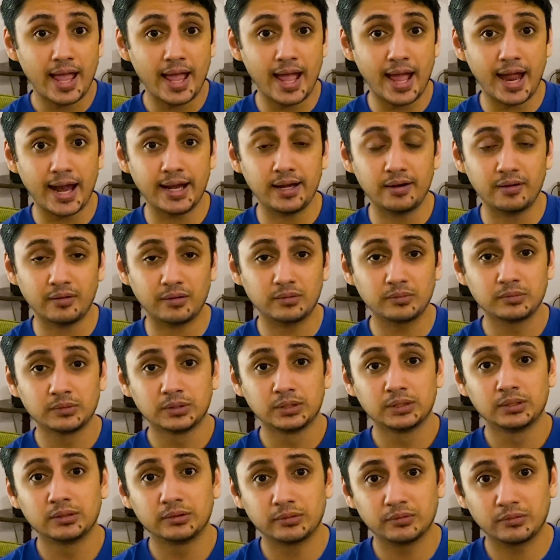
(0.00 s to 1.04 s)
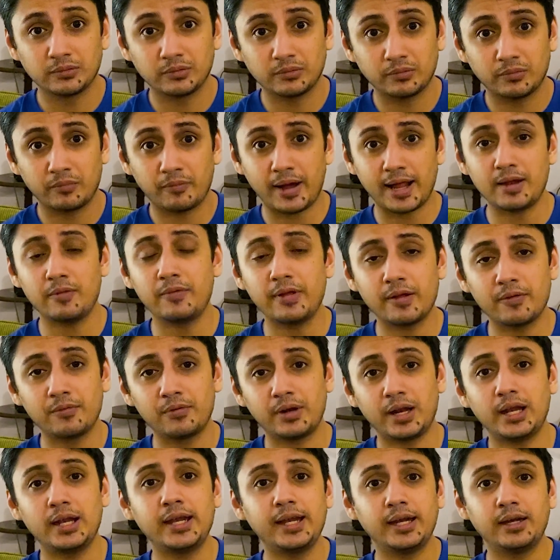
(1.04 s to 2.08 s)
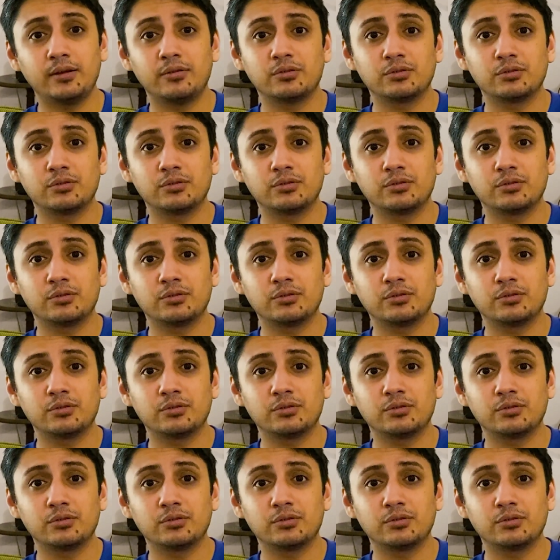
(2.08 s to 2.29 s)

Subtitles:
And while we have really